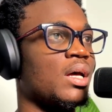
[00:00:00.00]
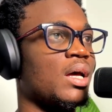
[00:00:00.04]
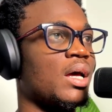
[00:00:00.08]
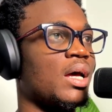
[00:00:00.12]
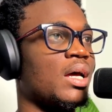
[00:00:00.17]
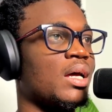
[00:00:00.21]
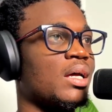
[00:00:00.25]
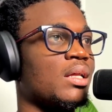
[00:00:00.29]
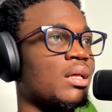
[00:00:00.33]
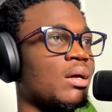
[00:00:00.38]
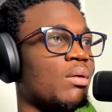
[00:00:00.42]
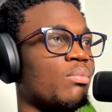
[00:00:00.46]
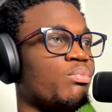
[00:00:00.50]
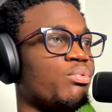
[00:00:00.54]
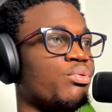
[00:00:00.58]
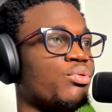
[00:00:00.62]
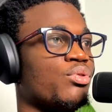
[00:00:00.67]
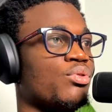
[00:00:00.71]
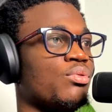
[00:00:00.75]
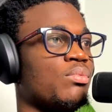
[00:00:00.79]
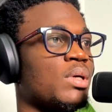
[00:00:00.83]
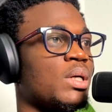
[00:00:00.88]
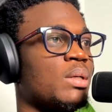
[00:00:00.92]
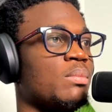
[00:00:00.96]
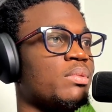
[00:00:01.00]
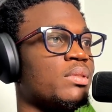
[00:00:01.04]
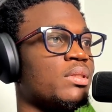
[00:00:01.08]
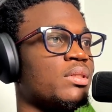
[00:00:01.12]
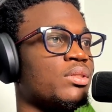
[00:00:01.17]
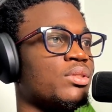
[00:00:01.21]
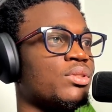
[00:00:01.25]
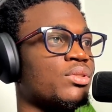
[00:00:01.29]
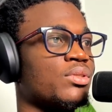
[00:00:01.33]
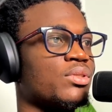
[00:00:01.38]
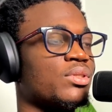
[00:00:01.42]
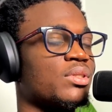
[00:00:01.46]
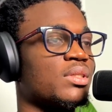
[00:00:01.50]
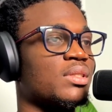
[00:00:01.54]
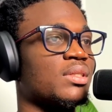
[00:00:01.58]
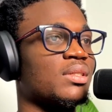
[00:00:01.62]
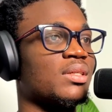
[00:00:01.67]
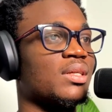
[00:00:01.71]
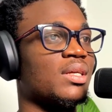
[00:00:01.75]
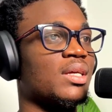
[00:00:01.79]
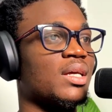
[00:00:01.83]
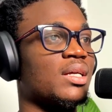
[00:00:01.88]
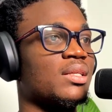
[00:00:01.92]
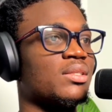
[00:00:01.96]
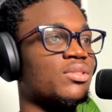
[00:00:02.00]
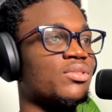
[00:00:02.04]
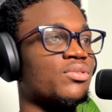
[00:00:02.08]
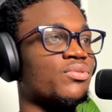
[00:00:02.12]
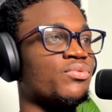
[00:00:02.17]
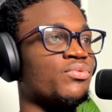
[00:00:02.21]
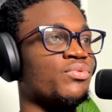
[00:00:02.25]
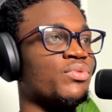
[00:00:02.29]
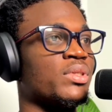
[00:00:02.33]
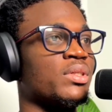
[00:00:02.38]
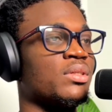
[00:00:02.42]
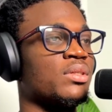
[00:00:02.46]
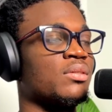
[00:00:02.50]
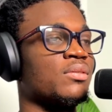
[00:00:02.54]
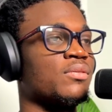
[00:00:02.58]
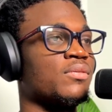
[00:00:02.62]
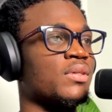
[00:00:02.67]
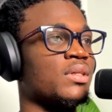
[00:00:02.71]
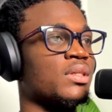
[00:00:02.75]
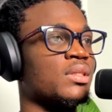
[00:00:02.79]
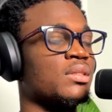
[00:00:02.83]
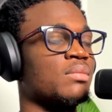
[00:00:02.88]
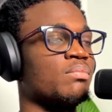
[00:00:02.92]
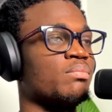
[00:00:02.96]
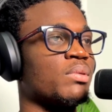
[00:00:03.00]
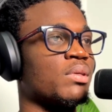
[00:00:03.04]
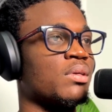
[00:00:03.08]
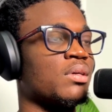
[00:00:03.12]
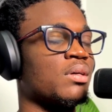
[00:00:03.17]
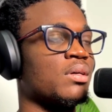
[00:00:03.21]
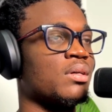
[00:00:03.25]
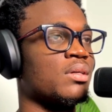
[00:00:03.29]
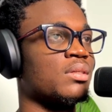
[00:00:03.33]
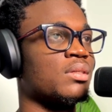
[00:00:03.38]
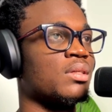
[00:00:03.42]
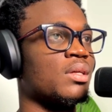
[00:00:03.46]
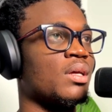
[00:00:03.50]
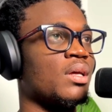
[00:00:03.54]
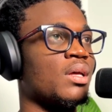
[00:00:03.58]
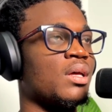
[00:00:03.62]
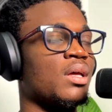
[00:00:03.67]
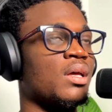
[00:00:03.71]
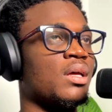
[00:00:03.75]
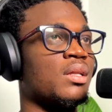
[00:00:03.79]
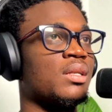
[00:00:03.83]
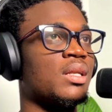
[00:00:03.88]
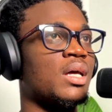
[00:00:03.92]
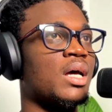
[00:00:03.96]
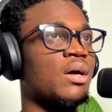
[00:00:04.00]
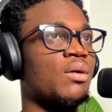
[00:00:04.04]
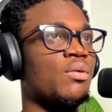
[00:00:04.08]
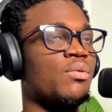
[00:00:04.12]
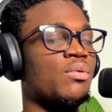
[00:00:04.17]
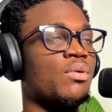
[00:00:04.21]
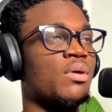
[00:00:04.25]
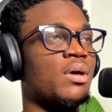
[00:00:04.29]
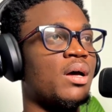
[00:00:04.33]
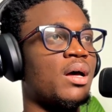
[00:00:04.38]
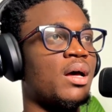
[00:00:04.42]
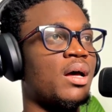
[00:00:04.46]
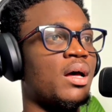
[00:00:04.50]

And I'll probably just get rid of it because now,